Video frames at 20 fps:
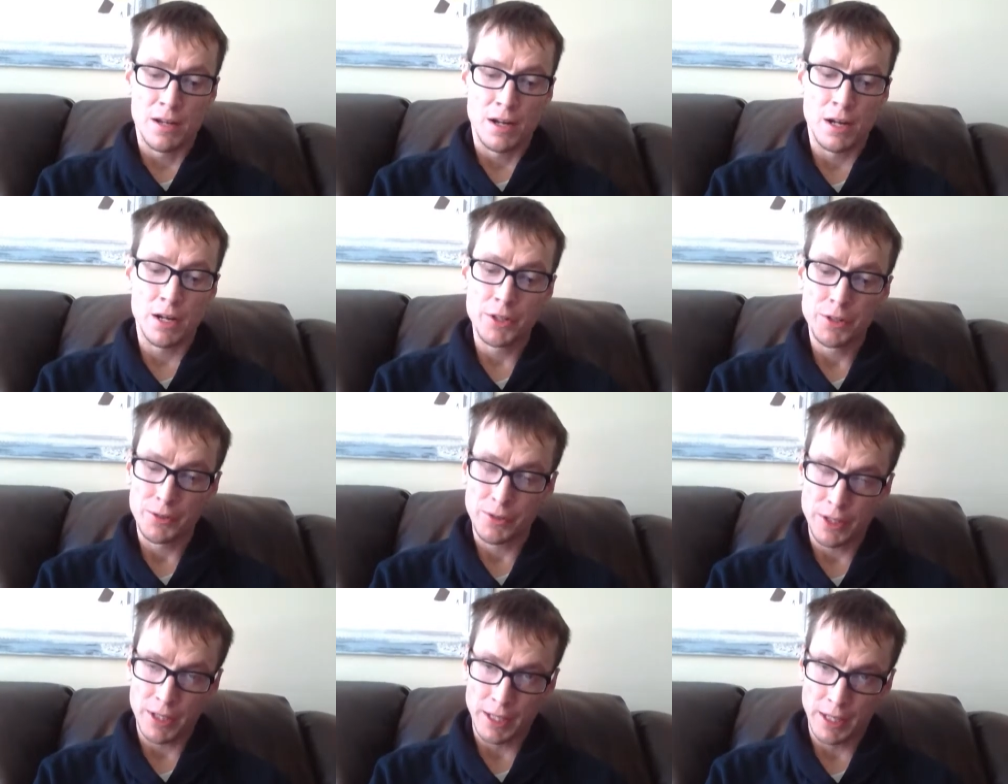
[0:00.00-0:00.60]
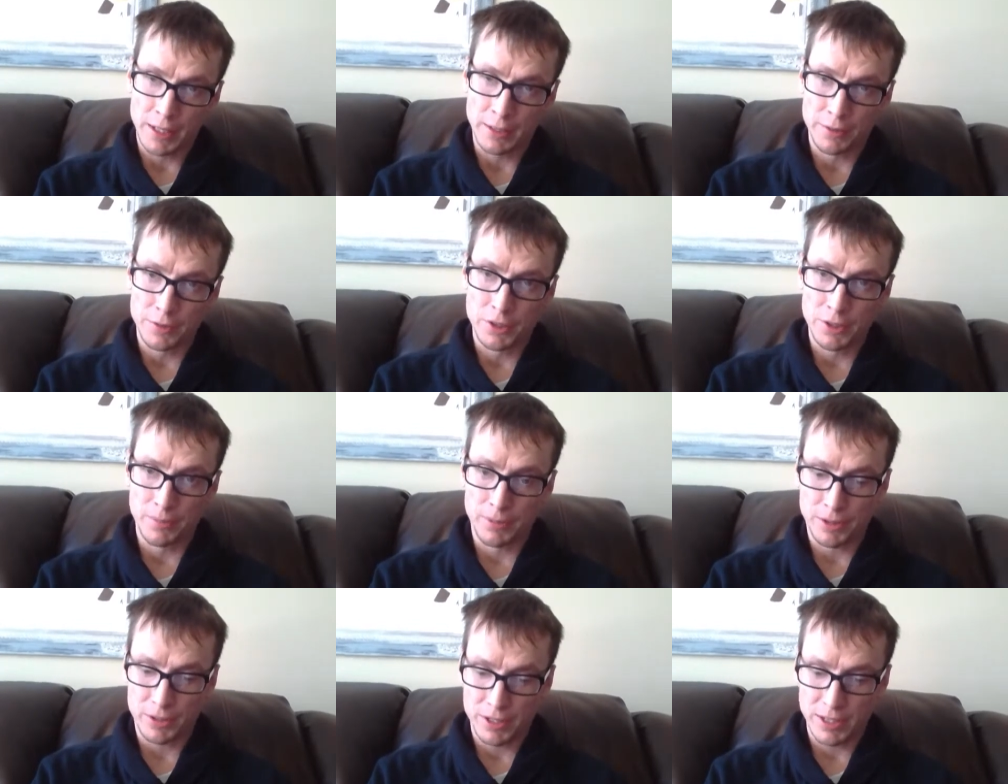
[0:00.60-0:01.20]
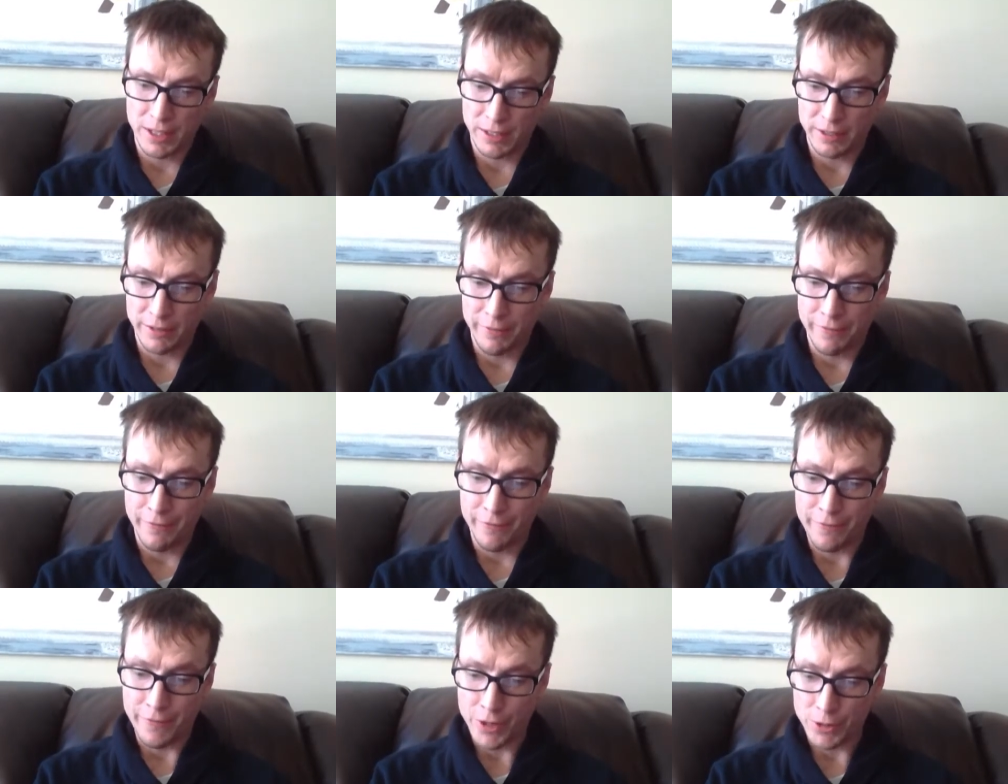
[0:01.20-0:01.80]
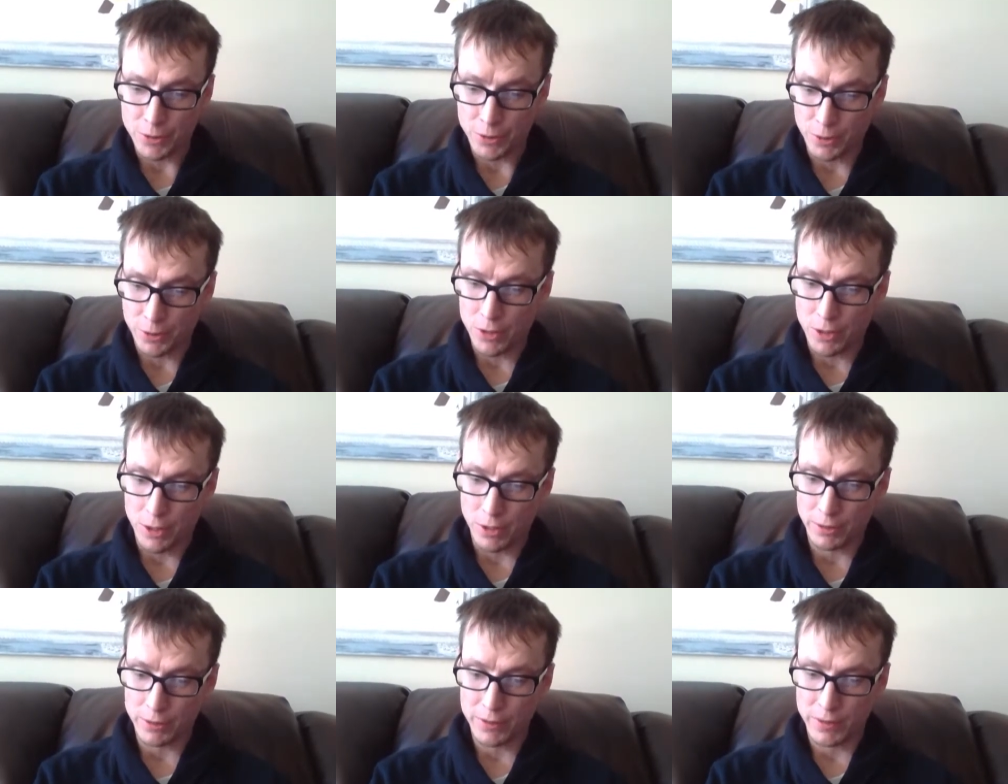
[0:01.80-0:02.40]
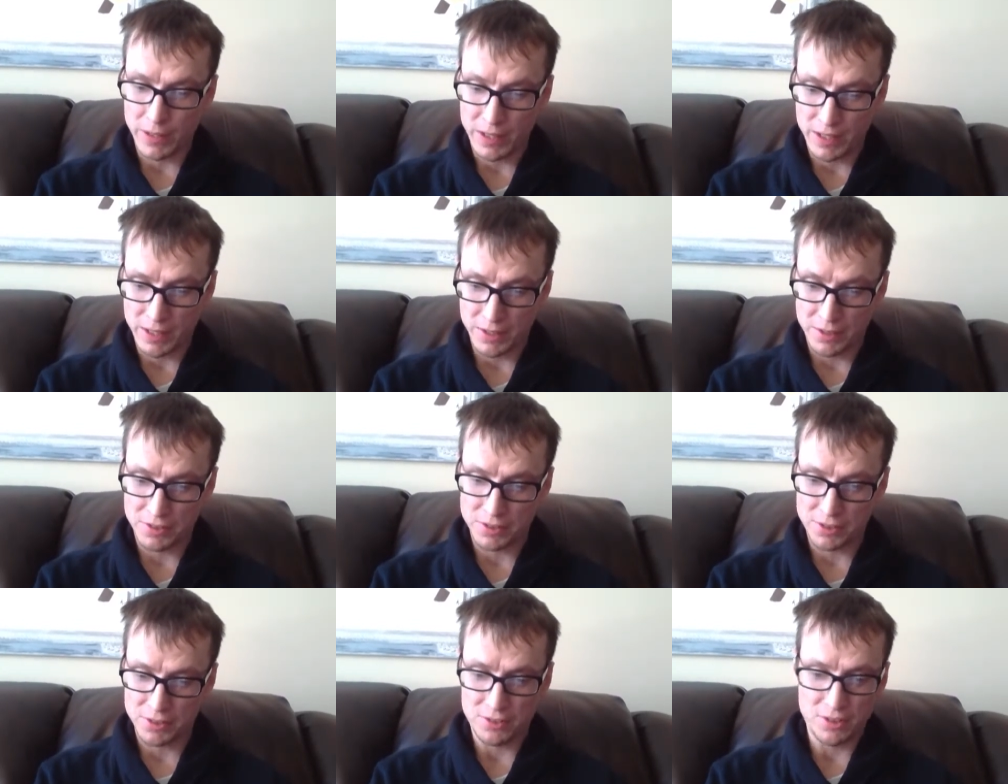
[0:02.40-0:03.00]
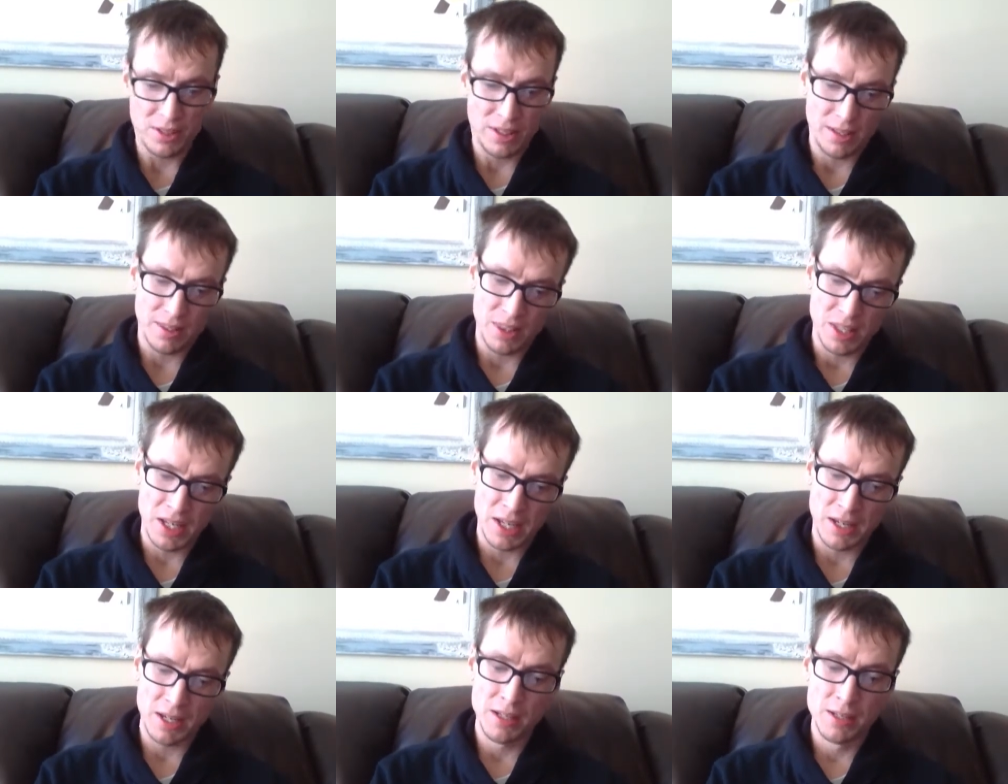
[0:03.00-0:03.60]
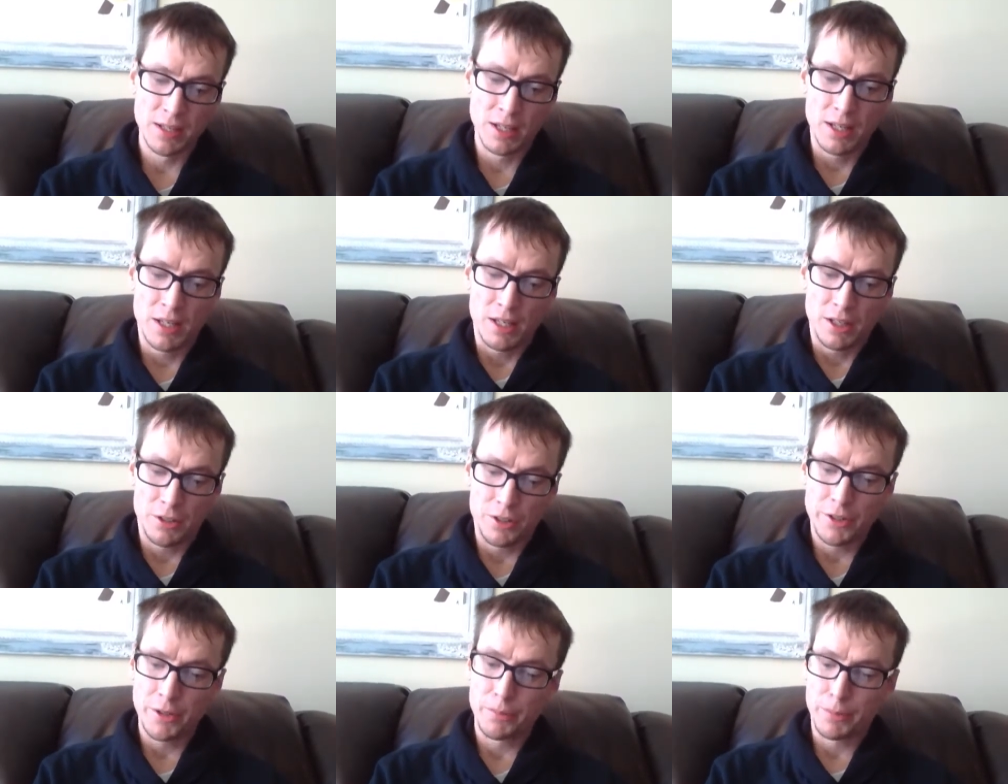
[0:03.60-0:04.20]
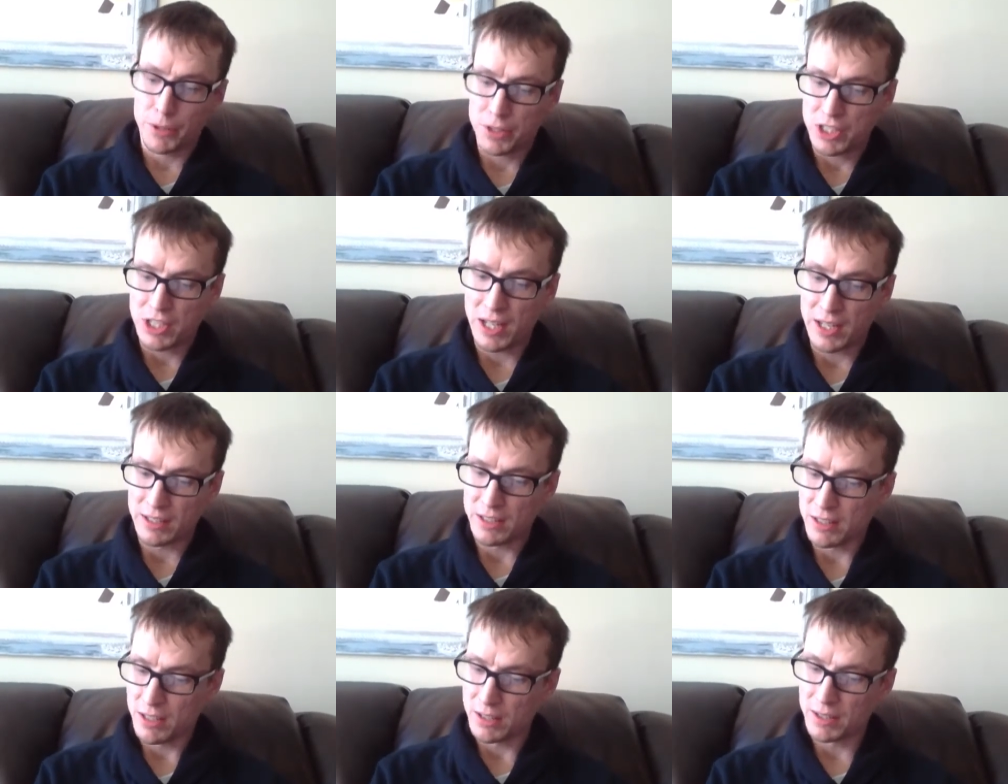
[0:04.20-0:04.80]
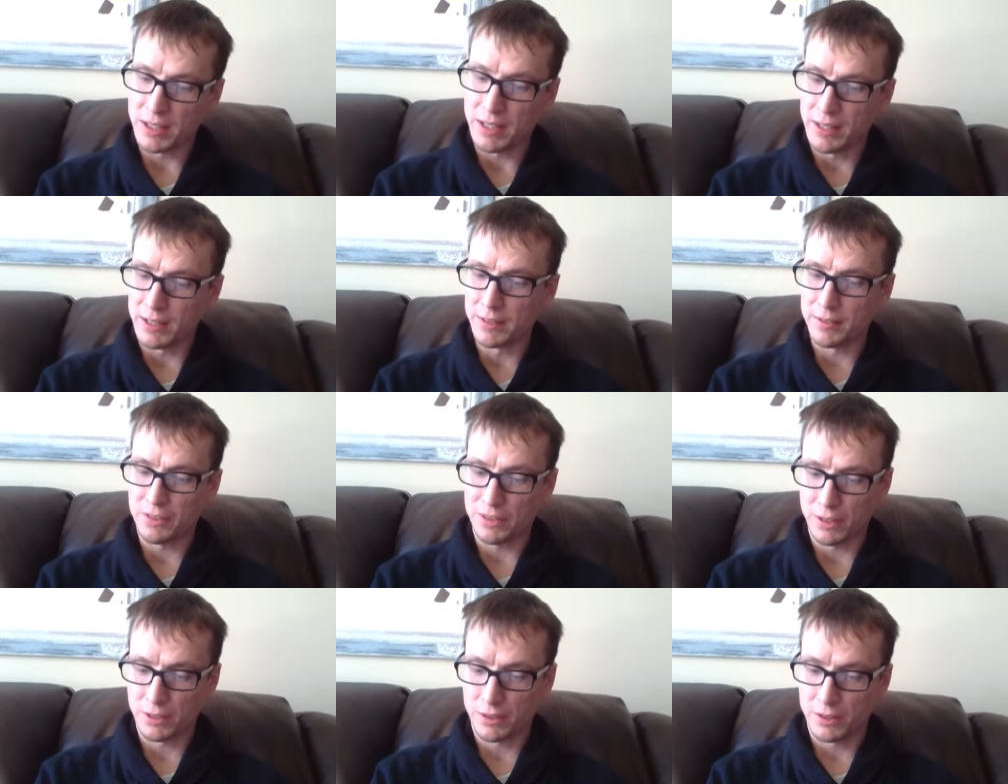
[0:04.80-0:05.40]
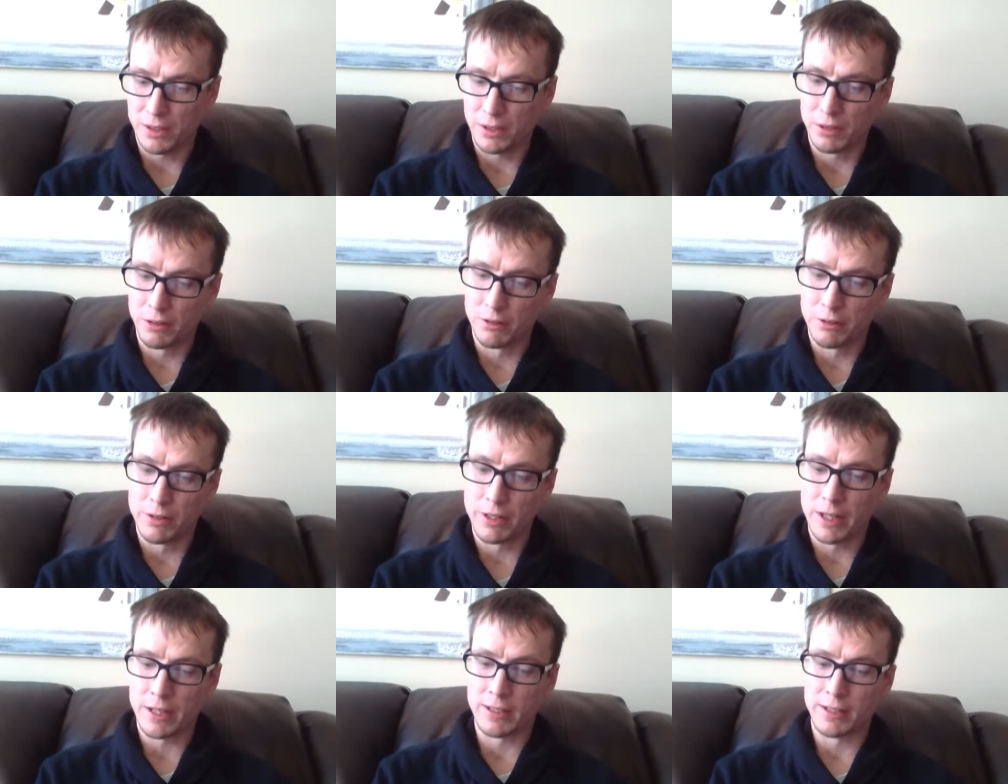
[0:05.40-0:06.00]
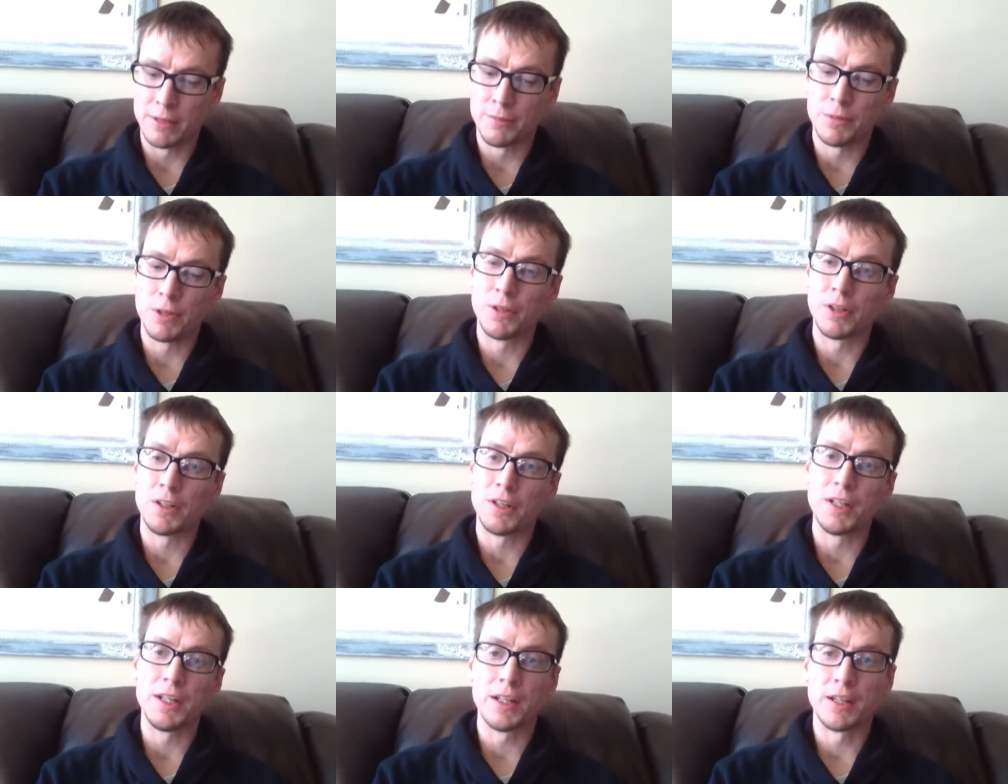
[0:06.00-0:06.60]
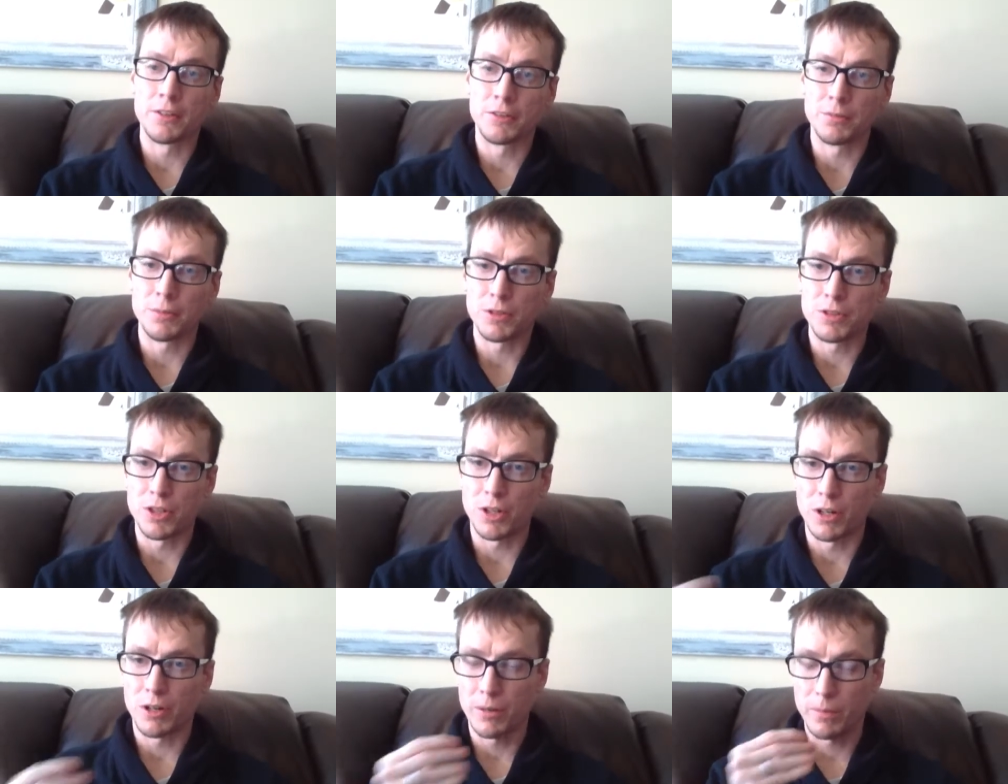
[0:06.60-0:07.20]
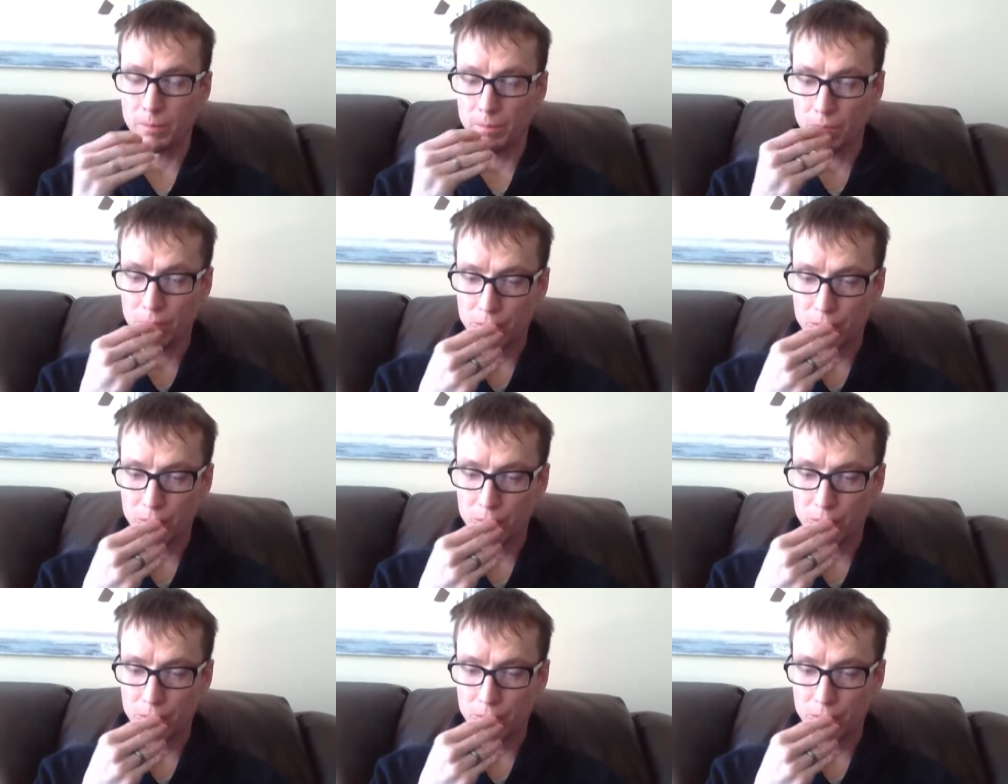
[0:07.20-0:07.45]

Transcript: other than to protect the fungal garden, is that they do protect young ants until their immunity has matured.